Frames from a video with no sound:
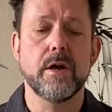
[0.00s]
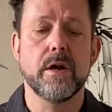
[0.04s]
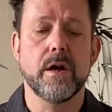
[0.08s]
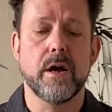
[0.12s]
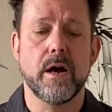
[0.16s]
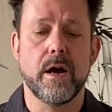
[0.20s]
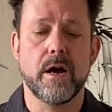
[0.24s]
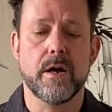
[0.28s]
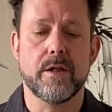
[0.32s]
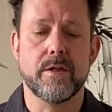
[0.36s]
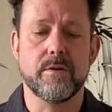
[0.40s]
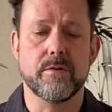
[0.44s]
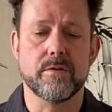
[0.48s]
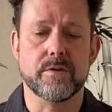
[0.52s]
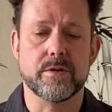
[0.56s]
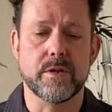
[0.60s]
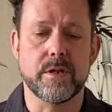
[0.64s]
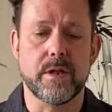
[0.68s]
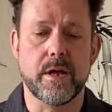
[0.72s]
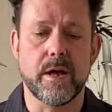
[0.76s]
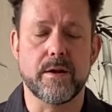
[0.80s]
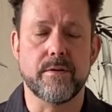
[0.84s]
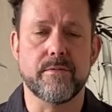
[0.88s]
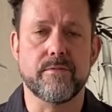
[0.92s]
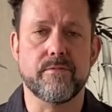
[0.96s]
There was a
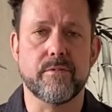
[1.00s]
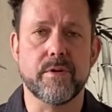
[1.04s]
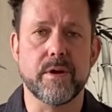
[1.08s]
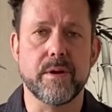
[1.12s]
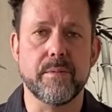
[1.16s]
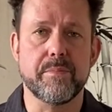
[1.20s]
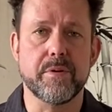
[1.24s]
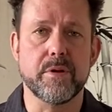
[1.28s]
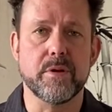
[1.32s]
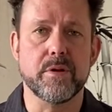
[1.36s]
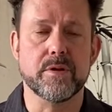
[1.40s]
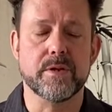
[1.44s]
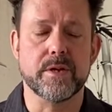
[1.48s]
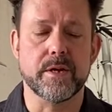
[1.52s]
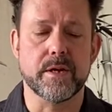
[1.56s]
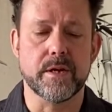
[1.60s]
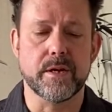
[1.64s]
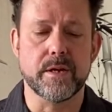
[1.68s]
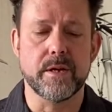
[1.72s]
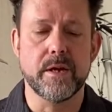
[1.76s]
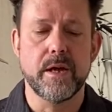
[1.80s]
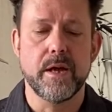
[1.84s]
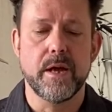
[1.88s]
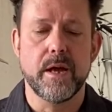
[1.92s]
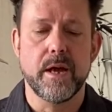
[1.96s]
lot of
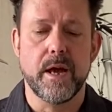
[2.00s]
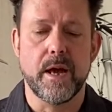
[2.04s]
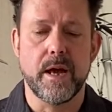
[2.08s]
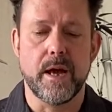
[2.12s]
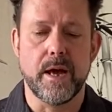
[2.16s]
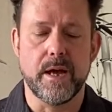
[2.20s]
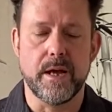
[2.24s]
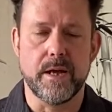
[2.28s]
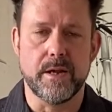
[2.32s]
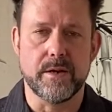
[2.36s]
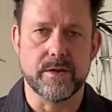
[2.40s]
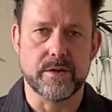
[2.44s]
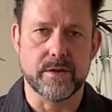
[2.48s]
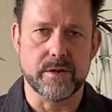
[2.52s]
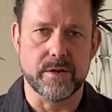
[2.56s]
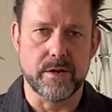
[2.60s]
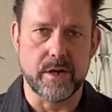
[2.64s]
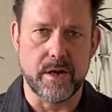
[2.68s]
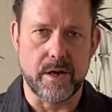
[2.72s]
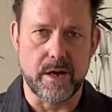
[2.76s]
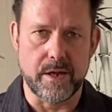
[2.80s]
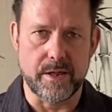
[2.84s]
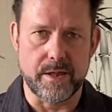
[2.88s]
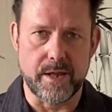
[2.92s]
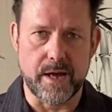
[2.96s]
rebuilding, and
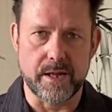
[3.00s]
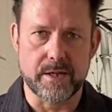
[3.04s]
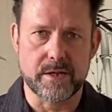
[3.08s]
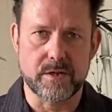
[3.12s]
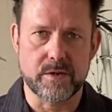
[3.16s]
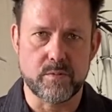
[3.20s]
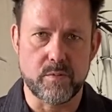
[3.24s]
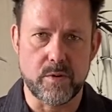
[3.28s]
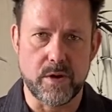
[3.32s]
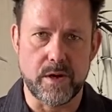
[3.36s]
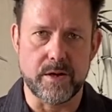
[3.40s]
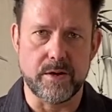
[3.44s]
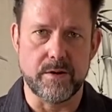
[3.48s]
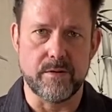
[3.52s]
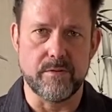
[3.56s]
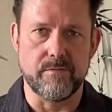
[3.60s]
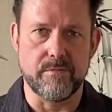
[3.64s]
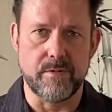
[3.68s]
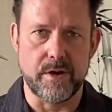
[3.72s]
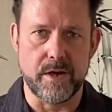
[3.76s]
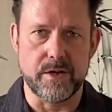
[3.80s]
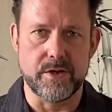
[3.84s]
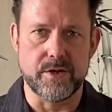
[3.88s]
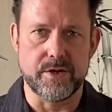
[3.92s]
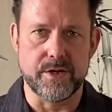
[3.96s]
that's when
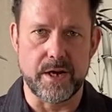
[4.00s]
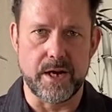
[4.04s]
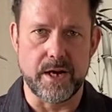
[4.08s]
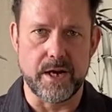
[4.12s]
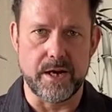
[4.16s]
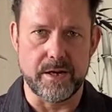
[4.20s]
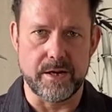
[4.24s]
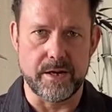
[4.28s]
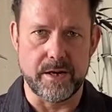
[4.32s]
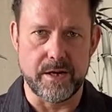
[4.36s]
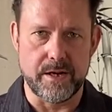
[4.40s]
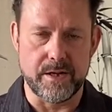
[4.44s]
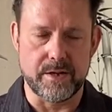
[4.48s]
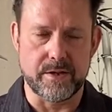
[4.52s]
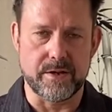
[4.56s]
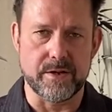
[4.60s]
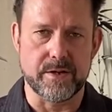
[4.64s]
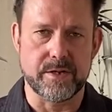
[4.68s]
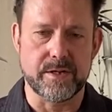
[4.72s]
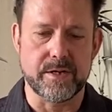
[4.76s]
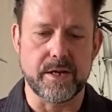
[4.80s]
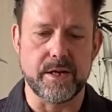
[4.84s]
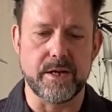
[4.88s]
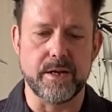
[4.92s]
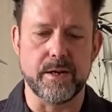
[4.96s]
Red Jade hit the
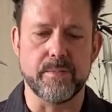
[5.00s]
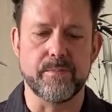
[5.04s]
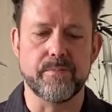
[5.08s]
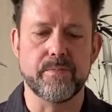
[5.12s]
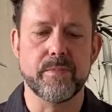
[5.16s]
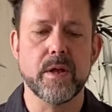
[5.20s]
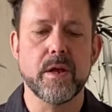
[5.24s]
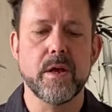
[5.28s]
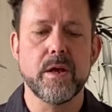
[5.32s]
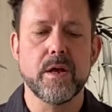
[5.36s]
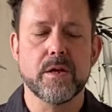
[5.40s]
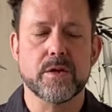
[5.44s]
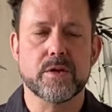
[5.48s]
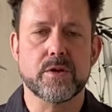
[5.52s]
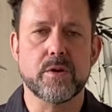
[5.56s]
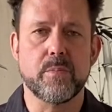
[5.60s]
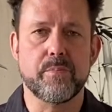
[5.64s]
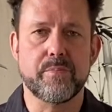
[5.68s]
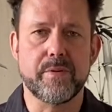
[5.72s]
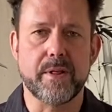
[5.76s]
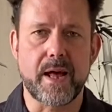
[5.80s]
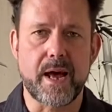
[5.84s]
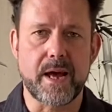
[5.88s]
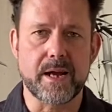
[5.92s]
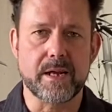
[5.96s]
scene. So
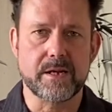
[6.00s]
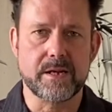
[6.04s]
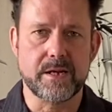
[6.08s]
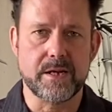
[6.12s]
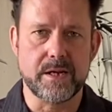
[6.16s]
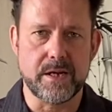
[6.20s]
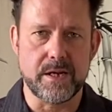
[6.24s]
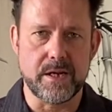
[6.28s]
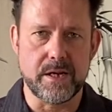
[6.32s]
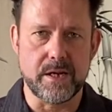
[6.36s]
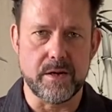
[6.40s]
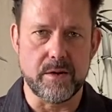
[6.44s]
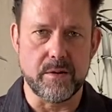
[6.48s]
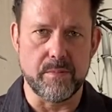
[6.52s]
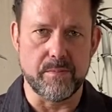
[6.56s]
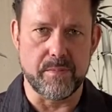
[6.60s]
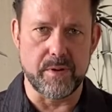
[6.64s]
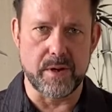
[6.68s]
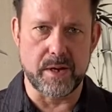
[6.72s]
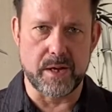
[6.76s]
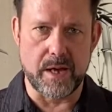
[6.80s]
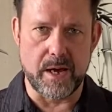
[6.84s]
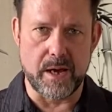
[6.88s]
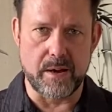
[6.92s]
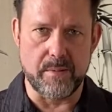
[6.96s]
black tea
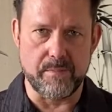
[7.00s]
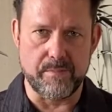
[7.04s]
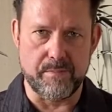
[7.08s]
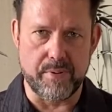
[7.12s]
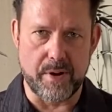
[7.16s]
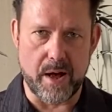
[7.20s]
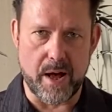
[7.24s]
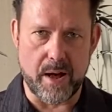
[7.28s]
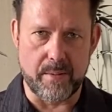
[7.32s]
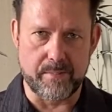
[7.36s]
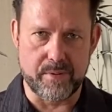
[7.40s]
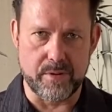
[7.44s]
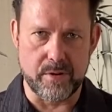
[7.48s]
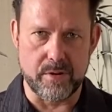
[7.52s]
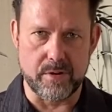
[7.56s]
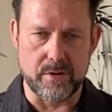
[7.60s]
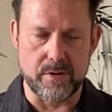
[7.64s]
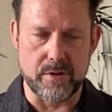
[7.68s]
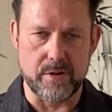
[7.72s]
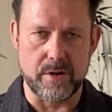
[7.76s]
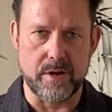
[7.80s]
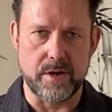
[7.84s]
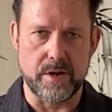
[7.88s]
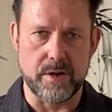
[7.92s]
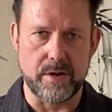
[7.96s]
became
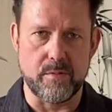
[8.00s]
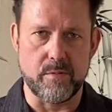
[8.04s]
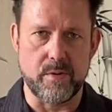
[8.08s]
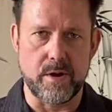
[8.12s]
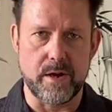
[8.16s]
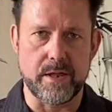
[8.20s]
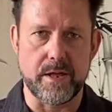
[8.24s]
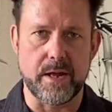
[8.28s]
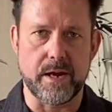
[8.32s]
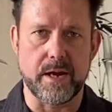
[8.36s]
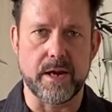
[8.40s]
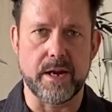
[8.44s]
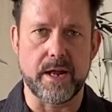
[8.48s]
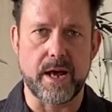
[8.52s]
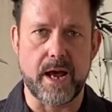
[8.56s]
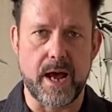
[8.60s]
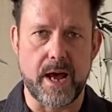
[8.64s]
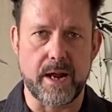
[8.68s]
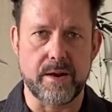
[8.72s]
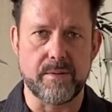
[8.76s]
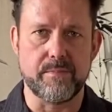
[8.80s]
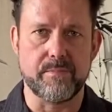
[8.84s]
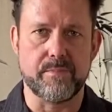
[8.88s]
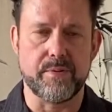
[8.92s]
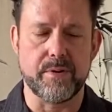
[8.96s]
popular in a way that it
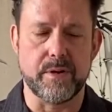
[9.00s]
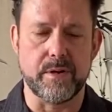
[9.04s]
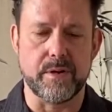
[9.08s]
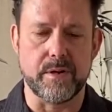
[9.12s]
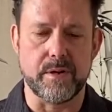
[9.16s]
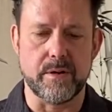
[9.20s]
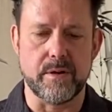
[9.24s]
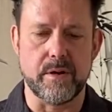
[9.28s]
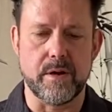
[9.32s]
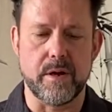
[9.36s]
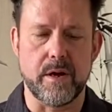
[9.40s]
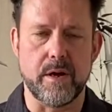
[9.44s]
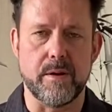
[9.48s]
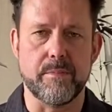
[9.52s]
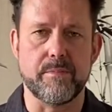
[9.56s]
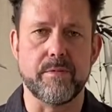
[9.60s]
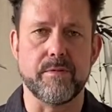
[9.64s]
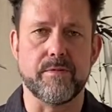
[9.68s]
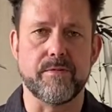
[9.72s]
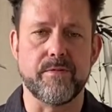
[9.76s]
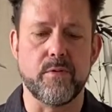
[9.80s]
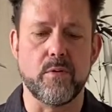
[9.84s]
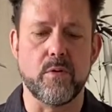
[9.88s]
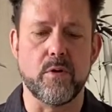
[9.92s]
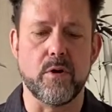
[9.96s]
hadn't been
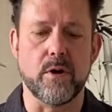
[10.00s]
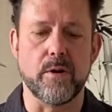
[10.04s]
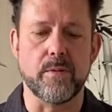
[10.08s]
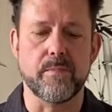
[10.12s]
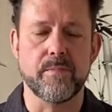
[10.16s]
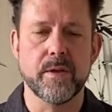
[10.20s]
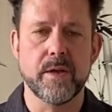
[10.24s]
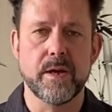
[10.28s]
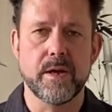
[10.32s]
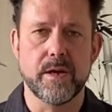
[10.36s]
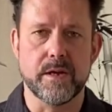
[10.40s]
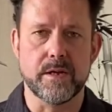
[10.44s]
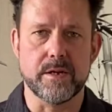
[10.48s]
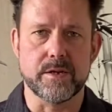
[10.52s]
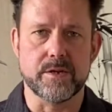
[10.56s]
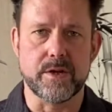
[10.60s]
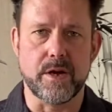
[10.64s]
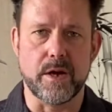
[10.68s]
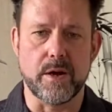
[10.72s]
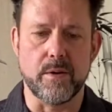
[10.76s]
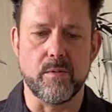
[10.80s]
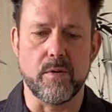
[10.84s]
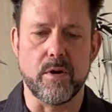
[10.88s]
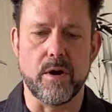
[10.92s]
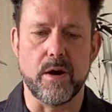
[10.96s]
before in
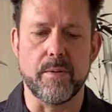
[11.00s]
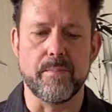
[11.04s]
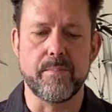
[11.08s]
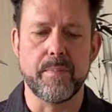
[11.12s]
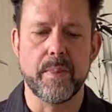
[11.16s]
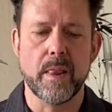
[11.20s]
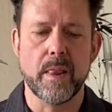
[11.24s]
Taiwan.